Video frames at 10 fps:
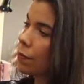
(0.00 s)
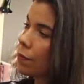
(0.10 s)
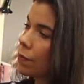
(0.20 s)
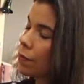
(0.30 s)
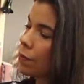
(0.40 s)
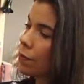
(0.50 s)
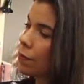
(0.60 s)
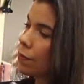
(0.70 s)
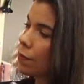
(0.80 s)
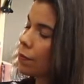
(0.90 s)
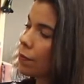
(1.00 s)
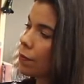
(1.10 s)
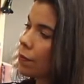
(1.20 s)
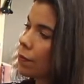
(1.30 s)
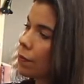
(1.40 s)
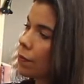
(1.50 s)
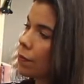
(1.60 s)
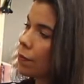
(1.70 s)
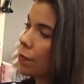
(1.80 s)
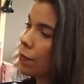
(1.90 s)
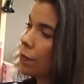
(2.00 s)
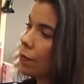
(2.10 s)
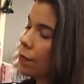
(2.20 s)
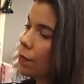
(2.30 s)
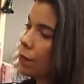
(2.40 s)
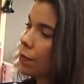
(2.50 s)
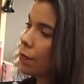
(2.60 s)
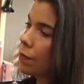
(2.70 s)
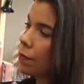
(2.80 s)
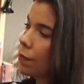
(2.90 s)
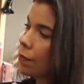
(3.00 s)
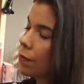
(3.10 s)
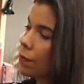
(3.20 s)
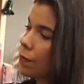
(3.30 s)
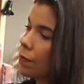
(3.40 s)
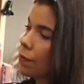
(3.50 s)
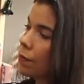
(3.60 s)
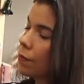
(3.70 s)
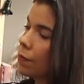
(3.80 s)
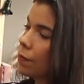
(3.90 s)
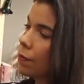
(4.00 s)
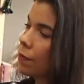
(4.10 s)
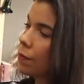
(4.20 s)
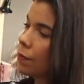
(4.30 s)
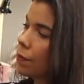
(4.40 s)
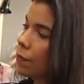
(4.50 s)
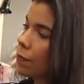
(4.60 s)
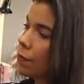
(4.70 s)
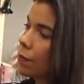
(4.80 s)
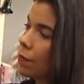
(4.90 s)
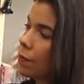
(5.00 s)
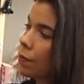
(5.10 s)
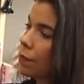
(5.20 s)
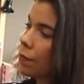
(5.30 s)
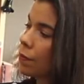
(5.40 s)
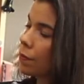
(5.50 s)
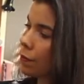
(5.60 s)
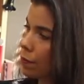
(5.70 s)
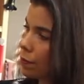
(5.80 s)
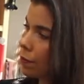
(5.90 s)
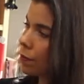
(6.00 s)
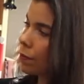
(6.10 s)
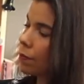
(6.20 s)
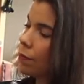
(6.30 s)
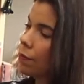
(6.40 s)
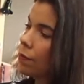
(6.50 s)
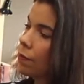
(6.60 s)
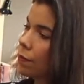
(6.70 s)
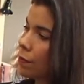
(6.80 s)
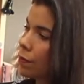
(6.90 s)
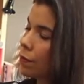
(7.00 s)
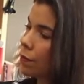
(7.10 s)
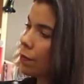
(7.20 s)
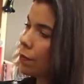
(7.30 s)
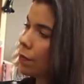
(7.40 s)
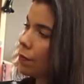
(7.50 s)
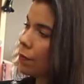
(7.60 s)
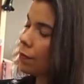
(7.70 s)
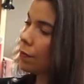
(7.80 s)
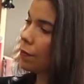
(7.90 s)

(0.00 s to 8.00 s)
This person isn't speaking.